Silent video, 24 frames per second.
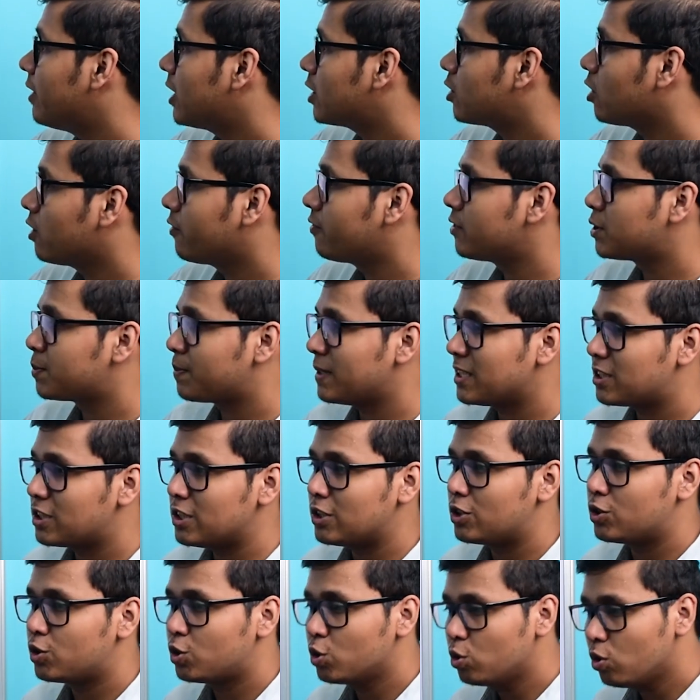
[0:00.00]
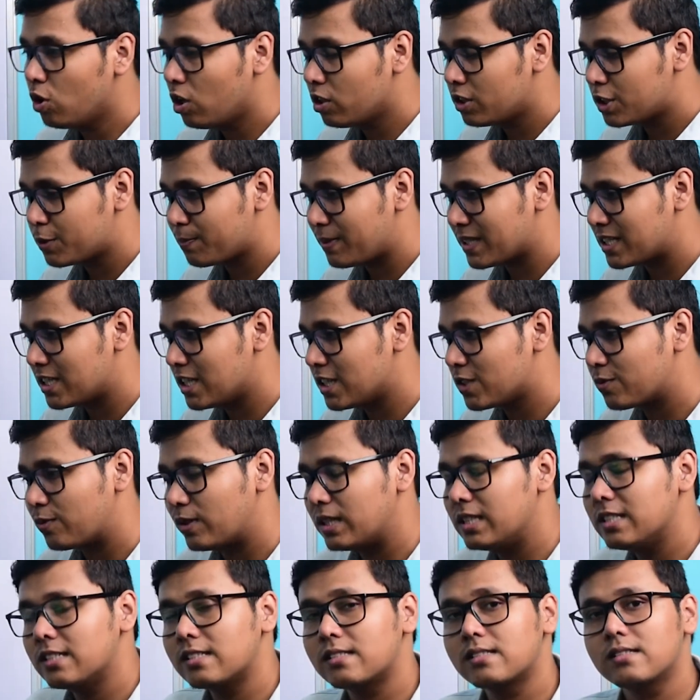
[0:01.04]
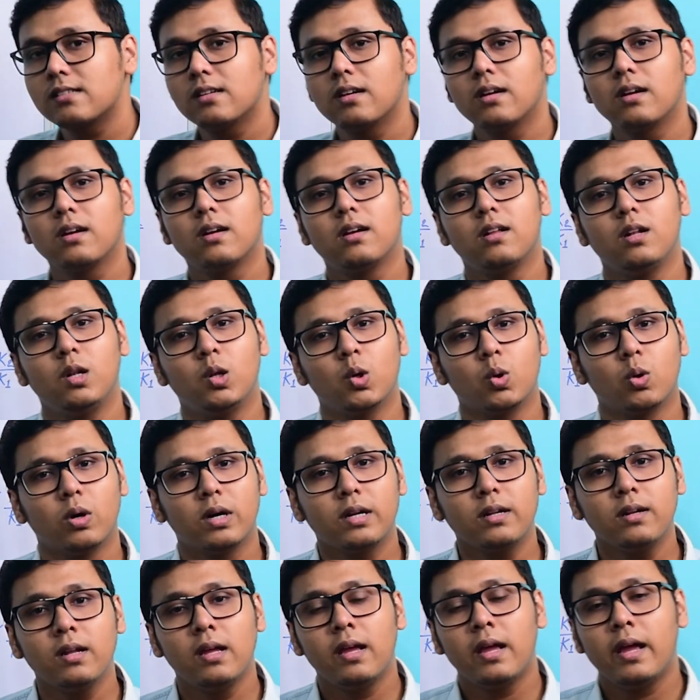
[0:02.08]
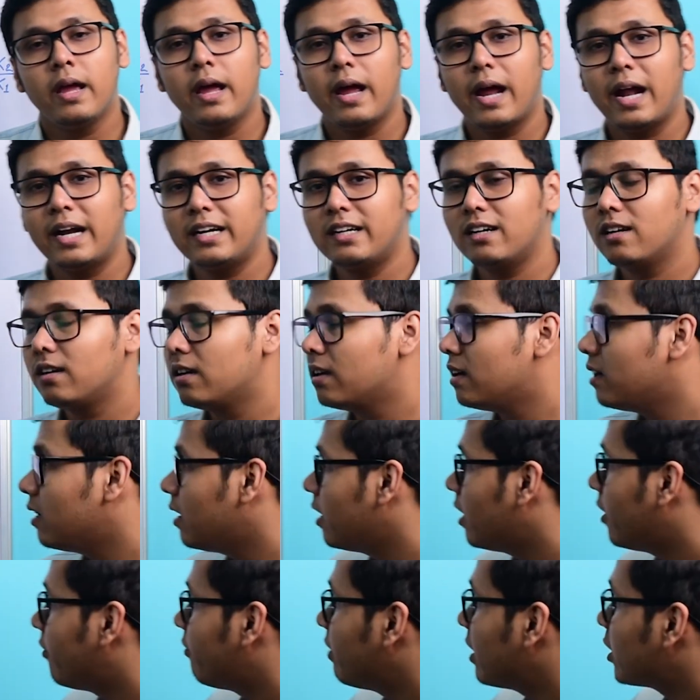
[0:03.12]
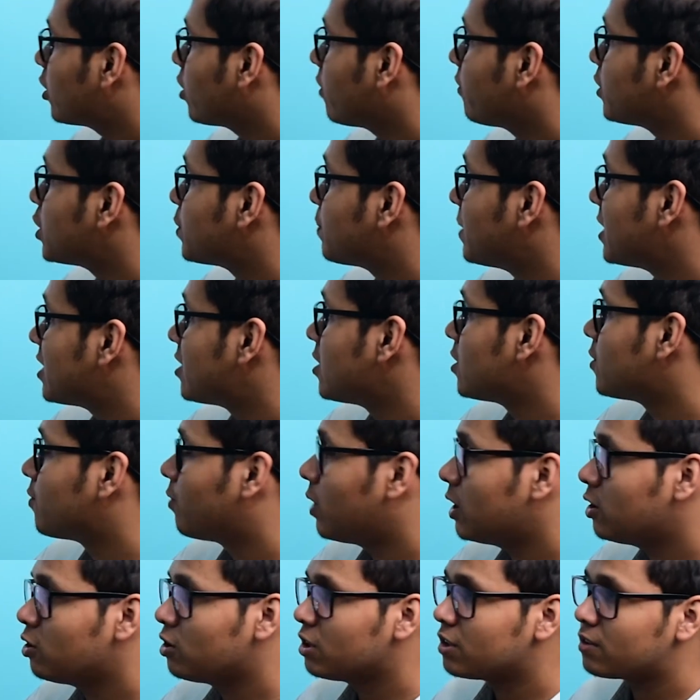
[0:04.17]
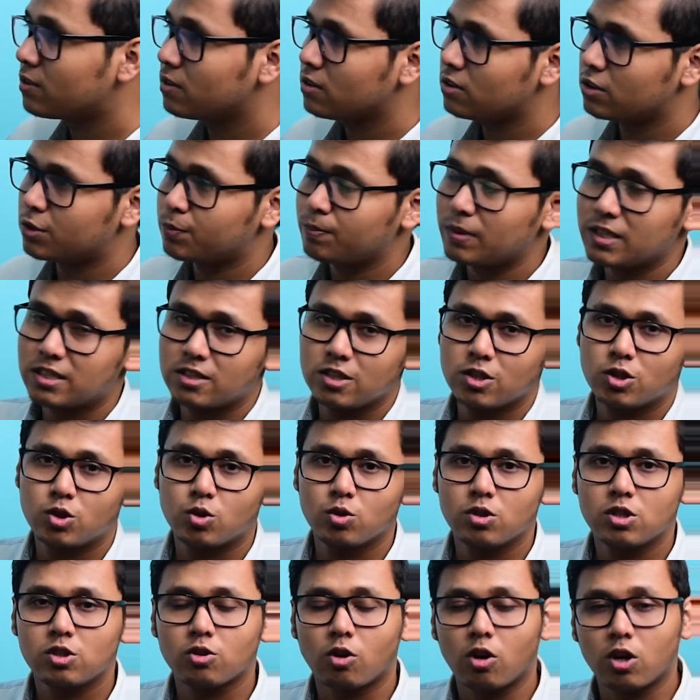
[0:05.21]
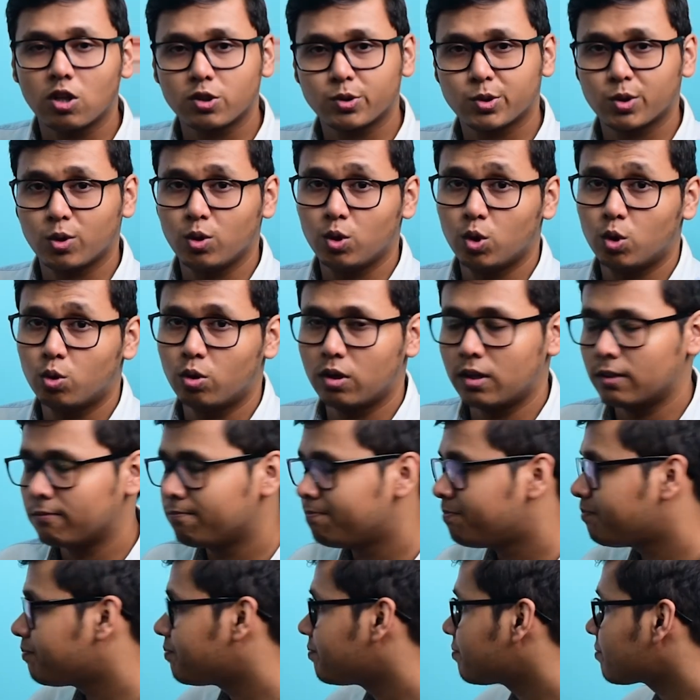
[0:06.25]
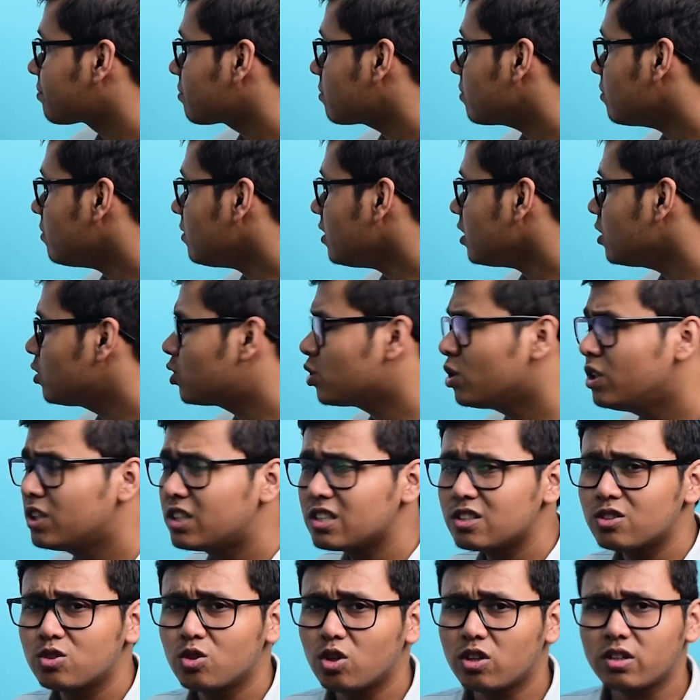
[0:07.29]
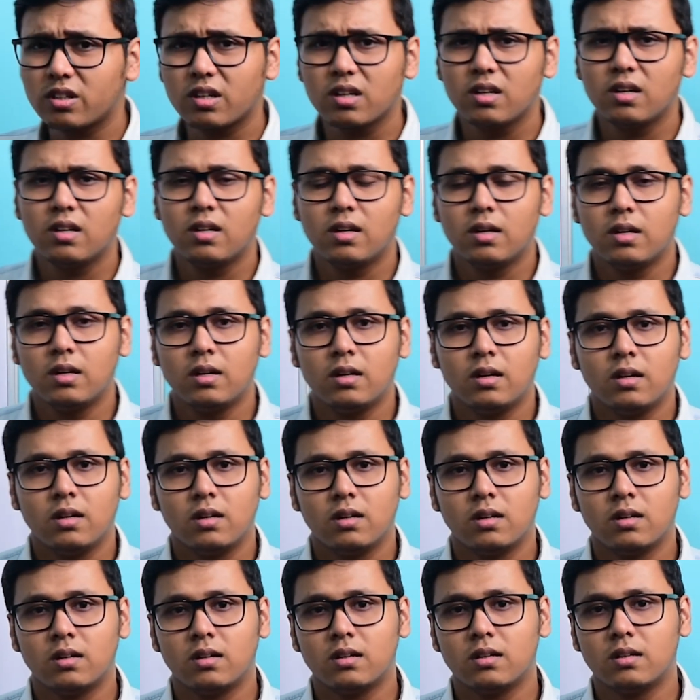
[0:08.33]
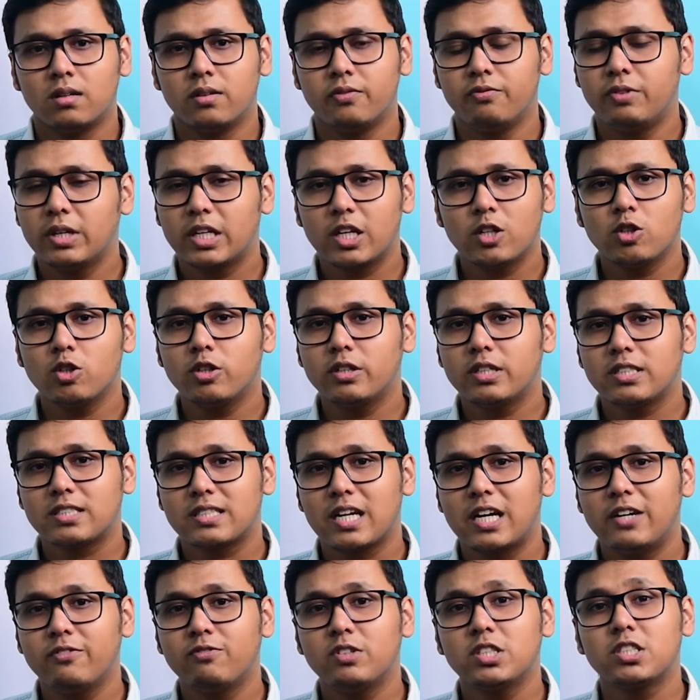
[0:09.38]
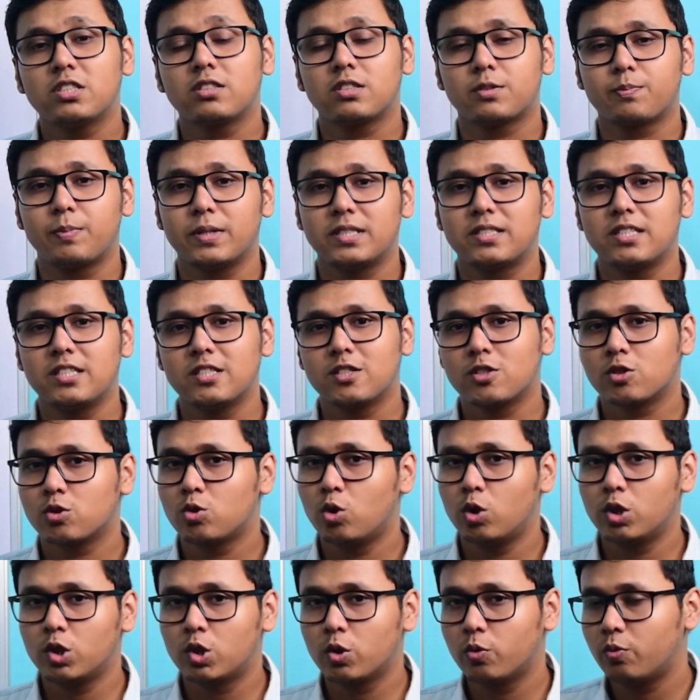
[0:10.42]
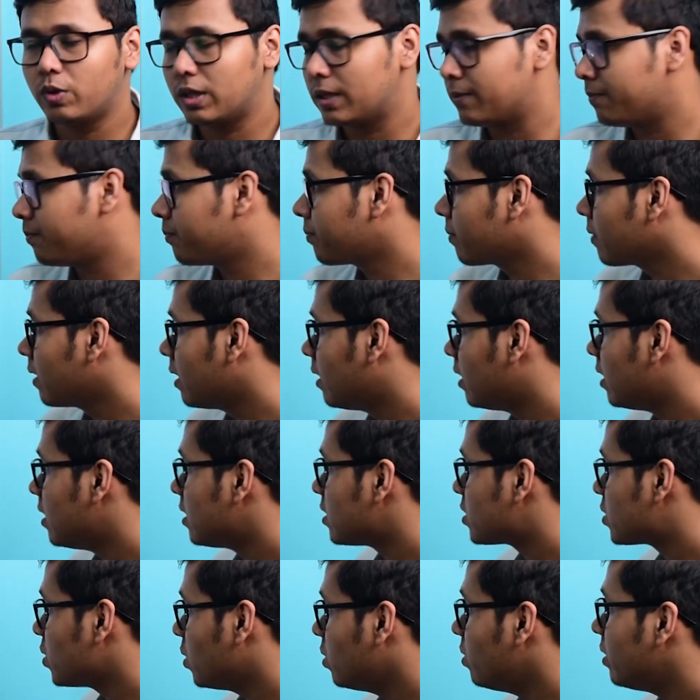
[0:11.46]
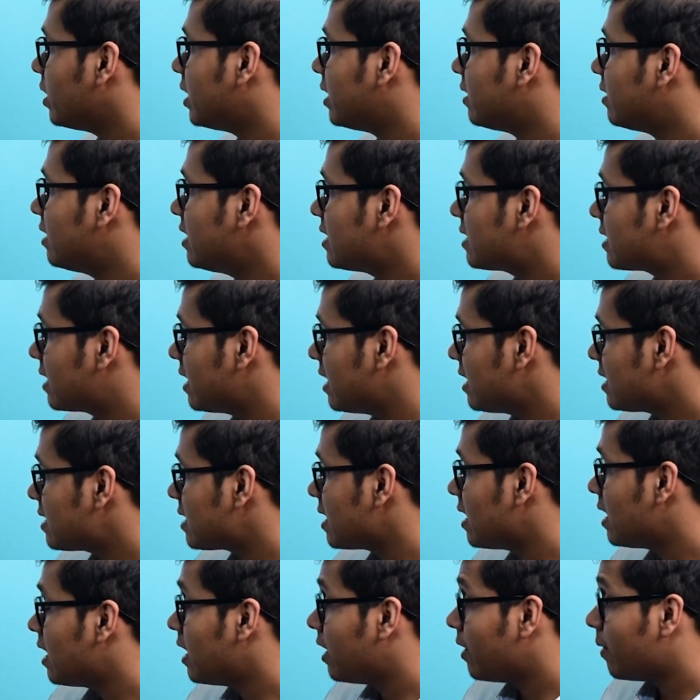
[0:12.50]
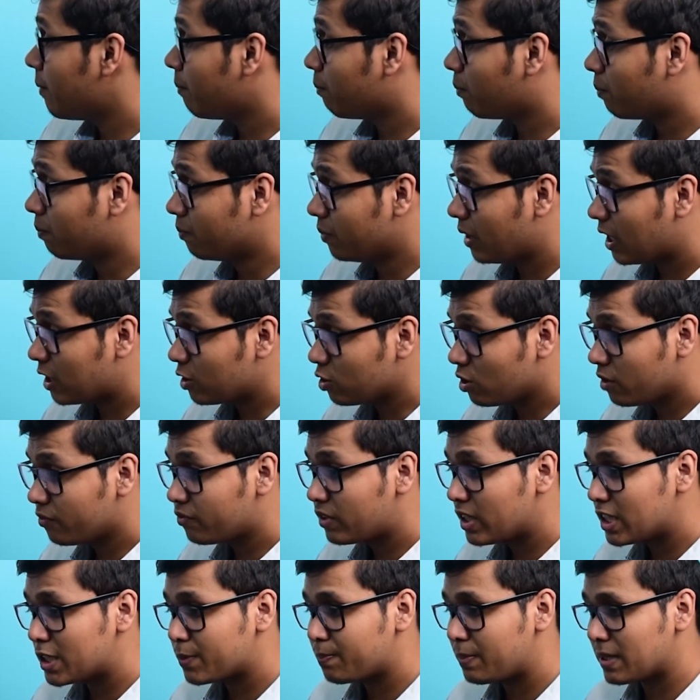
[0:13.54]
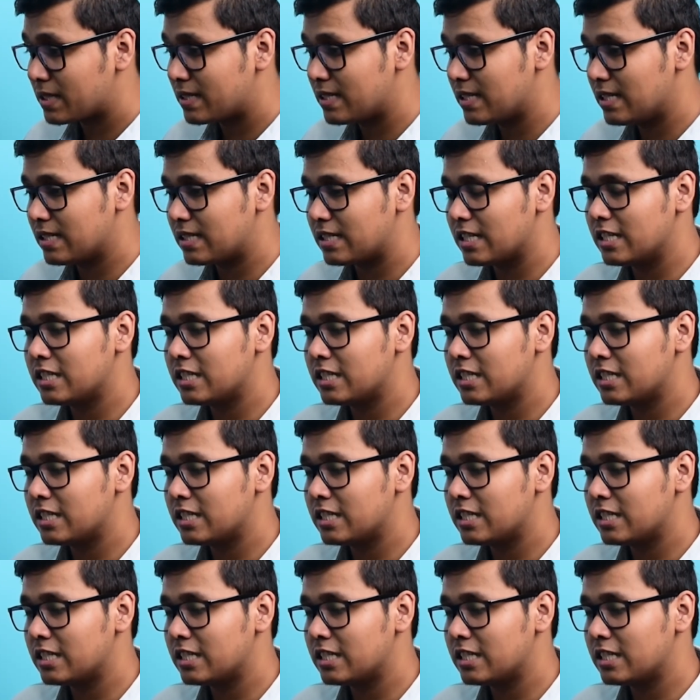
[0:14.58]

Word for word: effect of species two on species one is lower and effect of species one on species two is also lower. So it is not, uh, we cannot decide which species is going to win. So in this case, none of the species